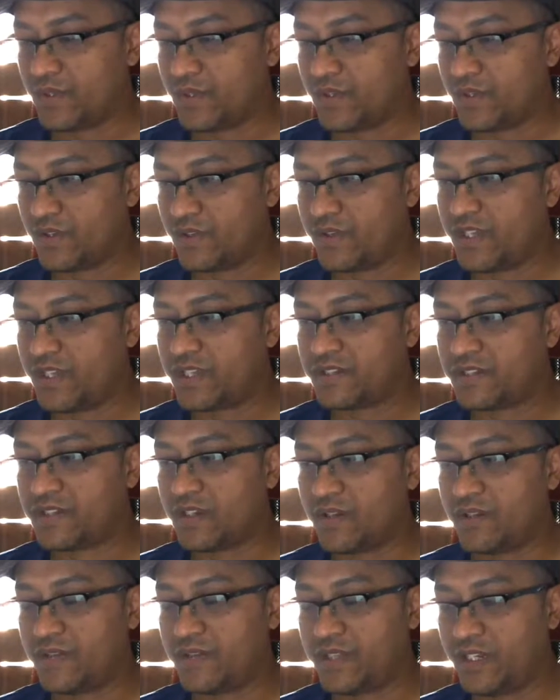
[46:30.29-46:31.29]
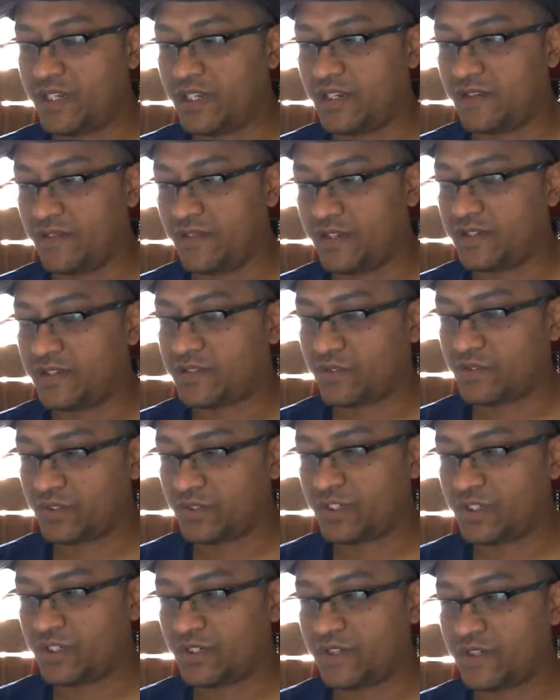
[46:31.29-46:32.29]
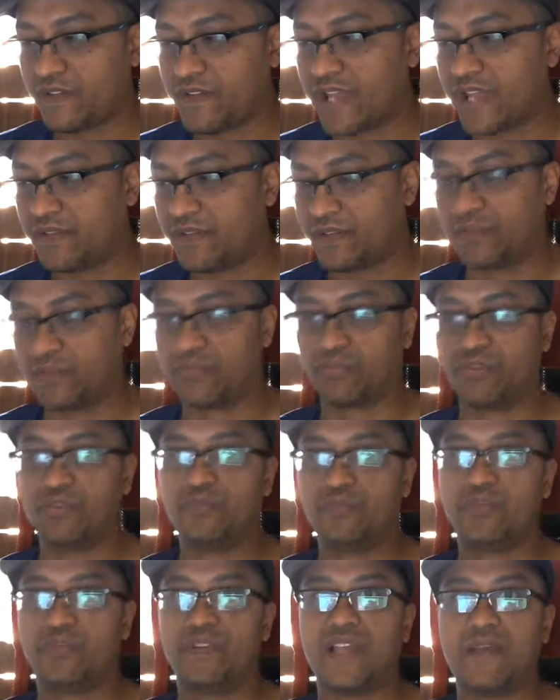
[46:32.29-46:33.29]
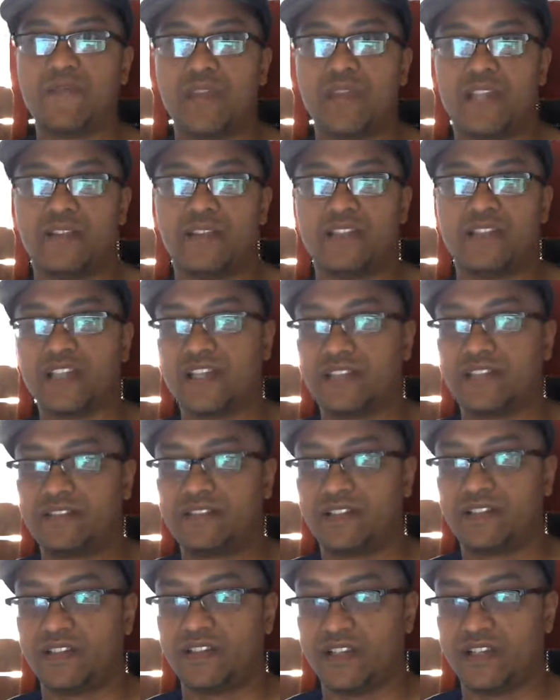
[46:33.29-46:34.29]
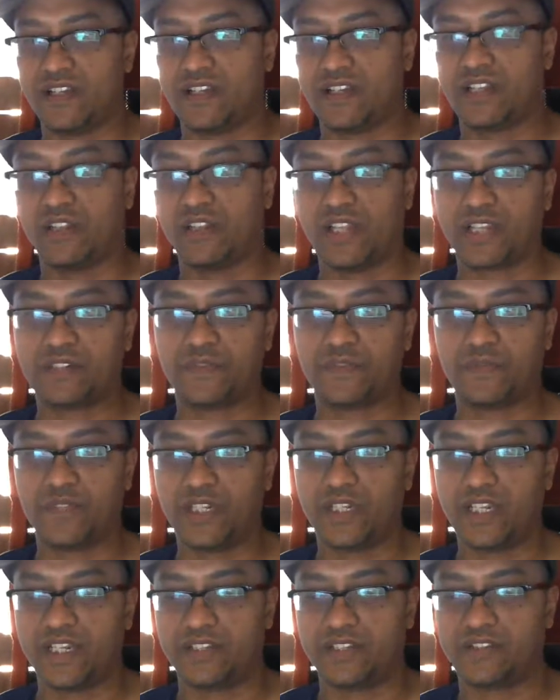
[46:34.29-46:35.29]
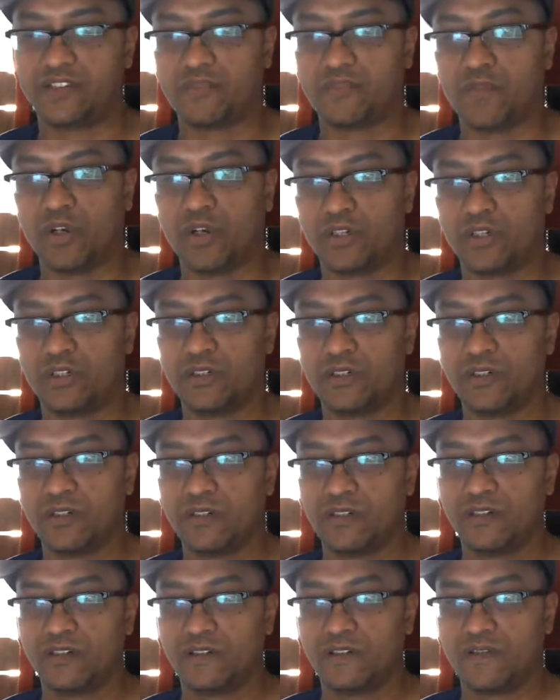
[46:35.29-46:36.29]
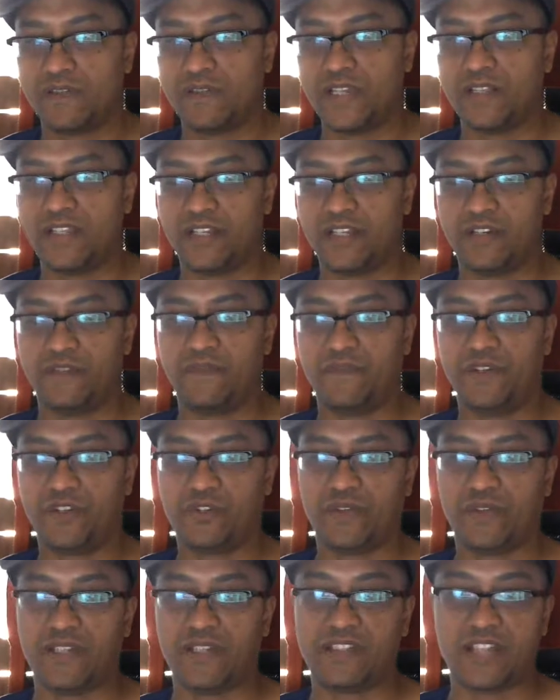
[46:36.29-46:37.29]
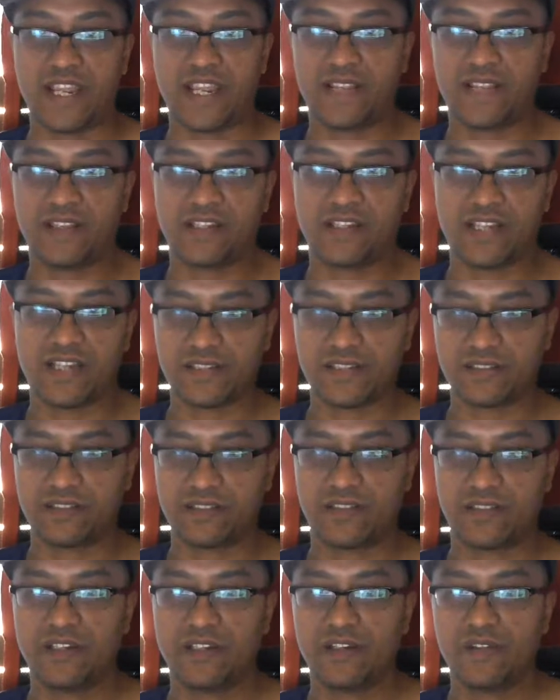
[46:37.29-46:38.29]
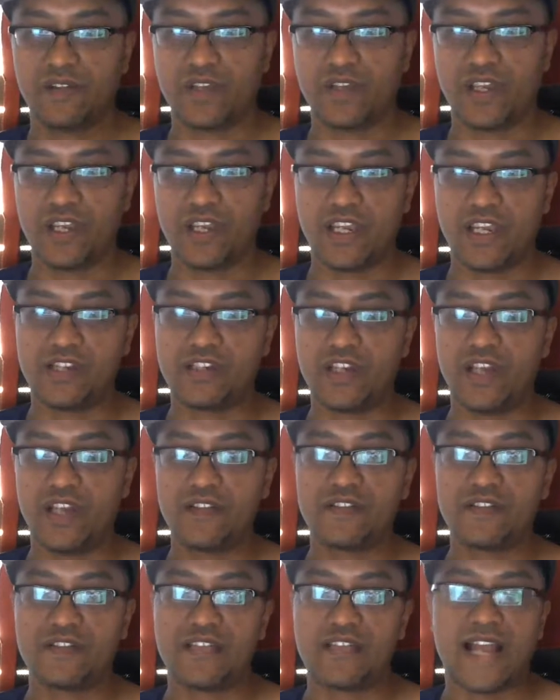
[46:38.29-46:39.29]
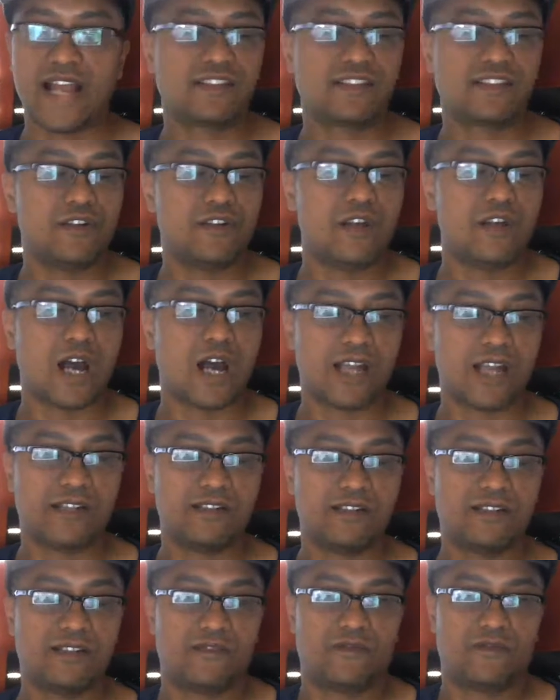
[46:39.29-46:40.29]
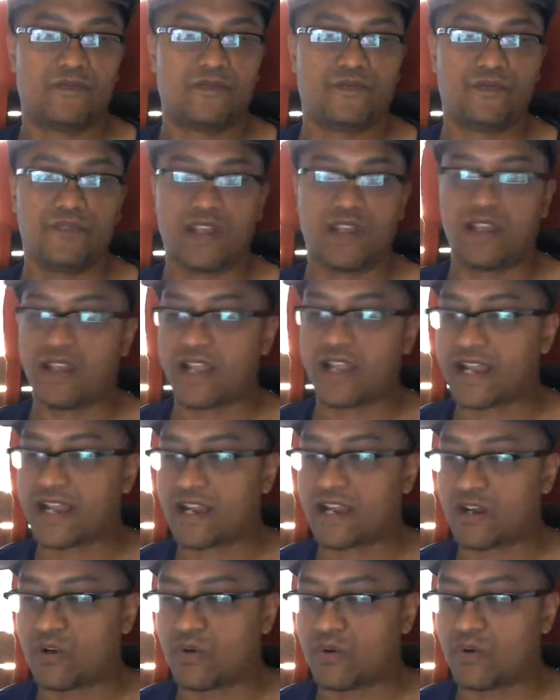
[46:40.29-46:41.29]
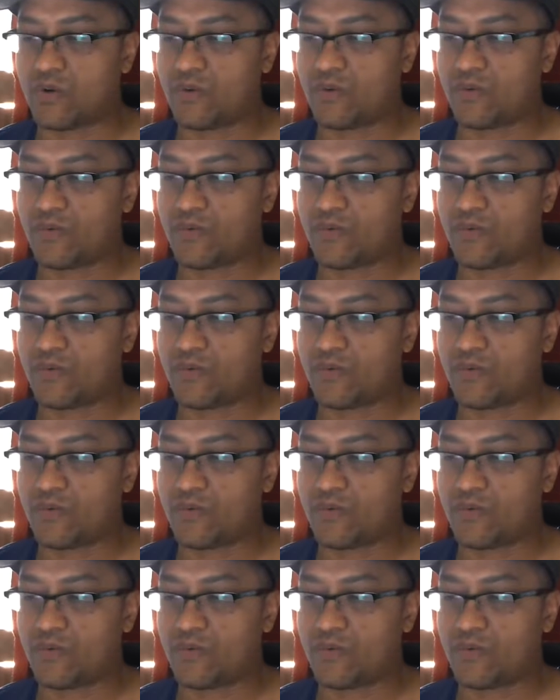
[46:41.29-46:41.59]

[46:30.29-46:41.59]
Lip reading: the assertion that the group that made the test collectively is smarter than the individual that's taking the test, that's not how